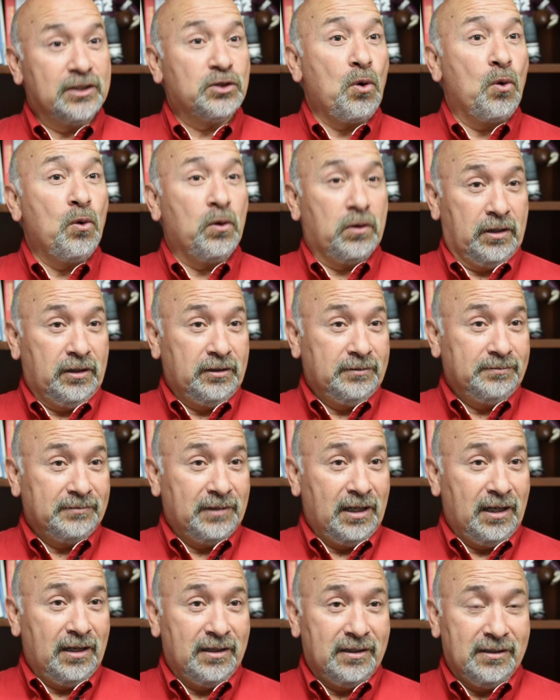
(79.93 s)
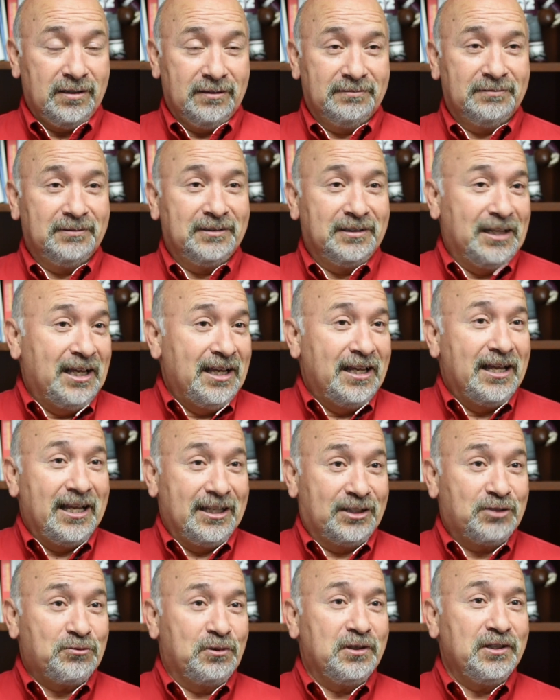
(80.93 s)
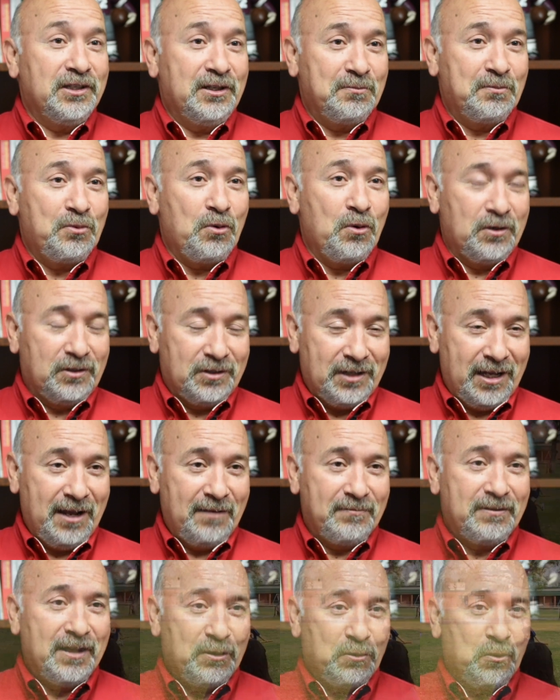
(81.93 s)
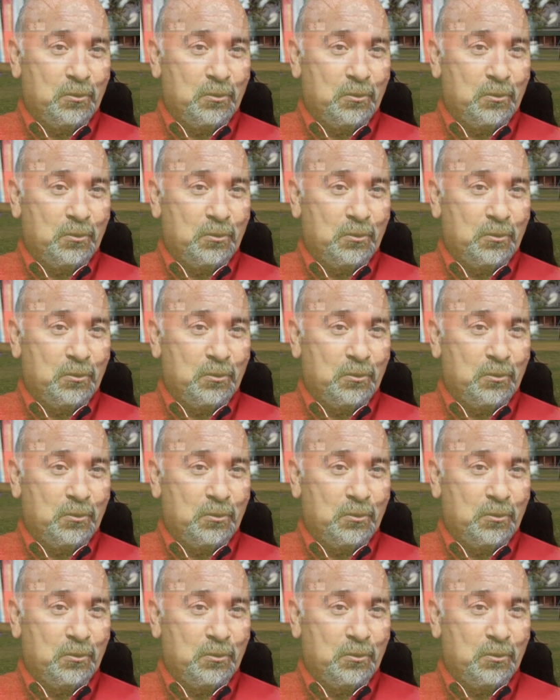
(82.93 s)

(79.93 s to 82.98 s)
it's order. It's really important to have that